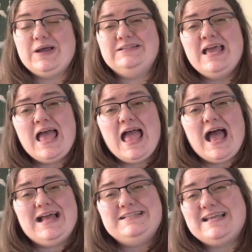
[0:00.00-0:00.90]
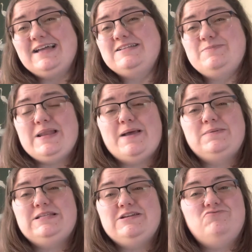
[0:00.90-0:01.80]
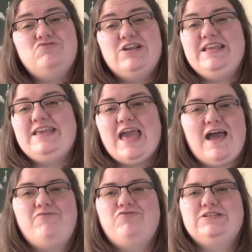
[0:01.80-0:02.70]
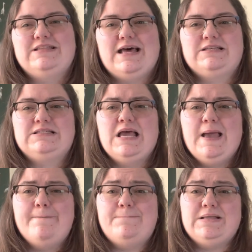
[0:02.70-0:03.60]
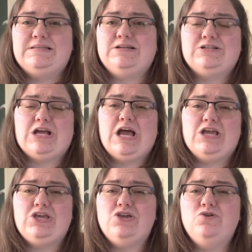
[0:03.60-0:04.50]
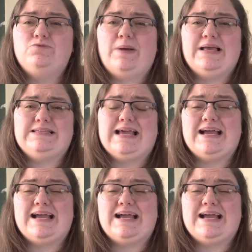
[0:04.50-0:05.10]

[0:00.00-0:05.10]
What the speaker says: And Dad has been able to really care for us, and that's been such a huge blessing.